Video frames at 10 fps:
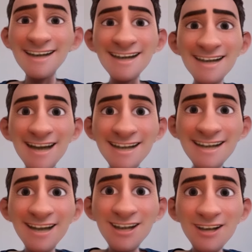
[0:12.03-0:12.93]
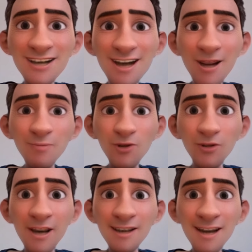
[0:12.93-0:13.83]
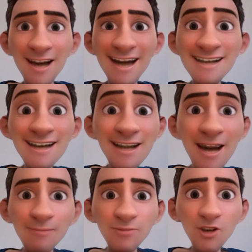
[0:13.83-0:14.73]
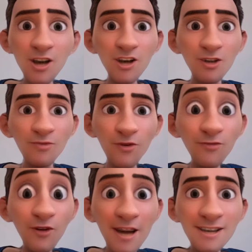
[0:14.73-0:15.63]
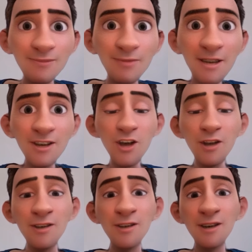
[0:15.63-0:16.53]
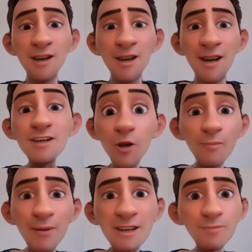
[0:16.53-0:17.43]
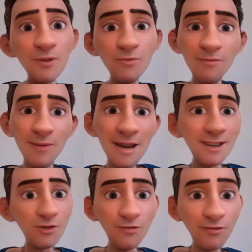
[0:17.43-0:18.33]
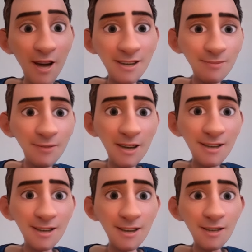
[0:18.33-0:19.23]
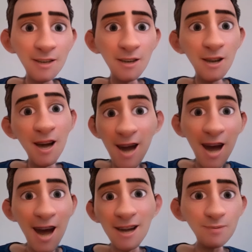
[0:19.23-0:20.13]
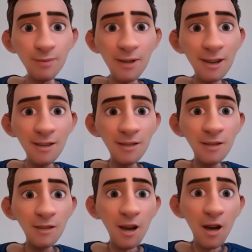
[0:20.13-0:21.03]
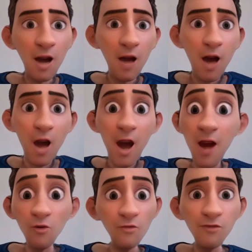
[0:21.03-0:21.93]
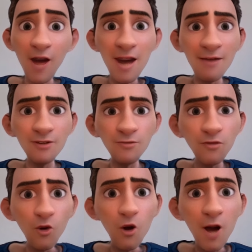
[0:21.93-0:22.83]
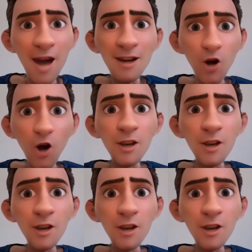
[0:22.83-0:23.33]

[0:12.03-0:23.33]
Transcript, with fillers: This isn't just an upgrade, it's a game changer for flight simulation. It's compatible with Microsoft Flight Simulator, X-Plane, Aerofly FS4, and